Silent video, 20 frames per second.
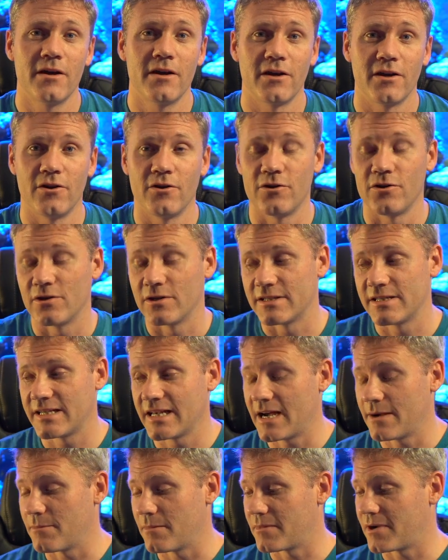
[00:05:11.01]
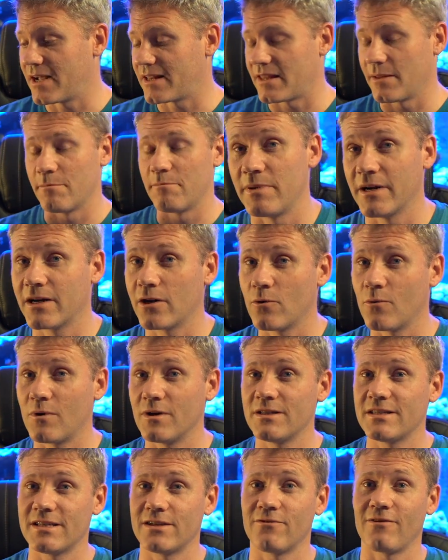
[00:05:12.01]
You know, you can see I've got the bigger
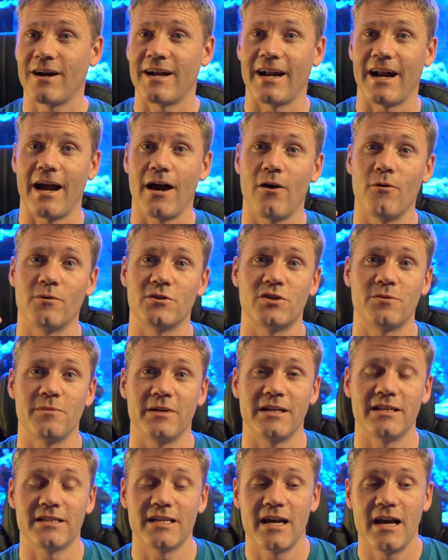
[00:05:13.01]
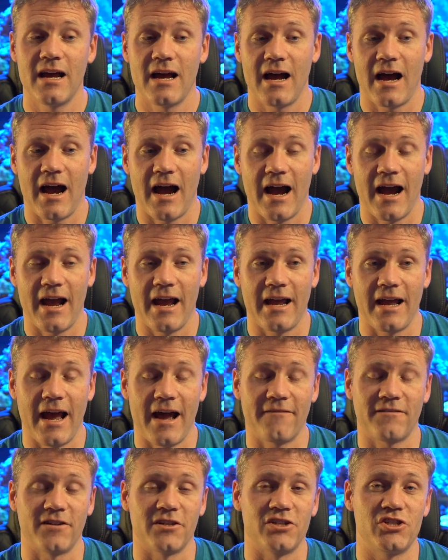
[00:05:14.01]
ones in right now, which means I
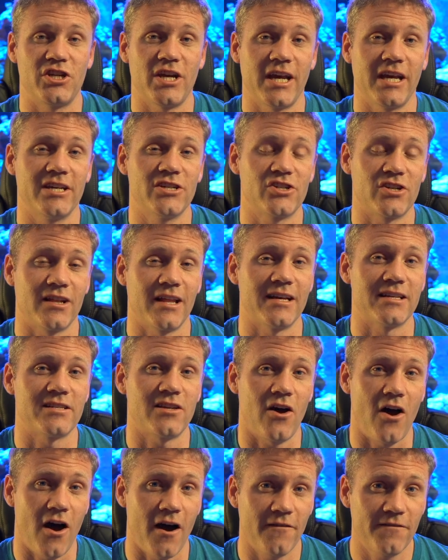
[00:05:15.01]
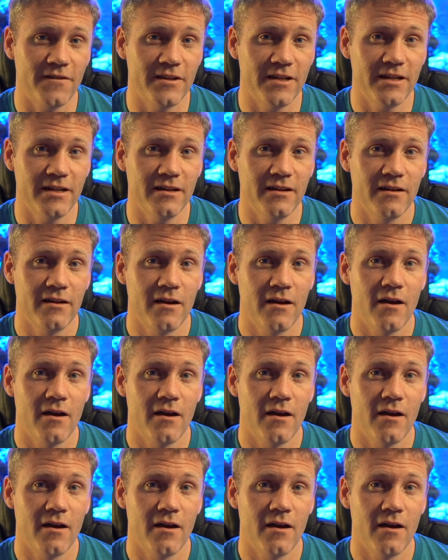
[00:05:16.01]
have to change less often,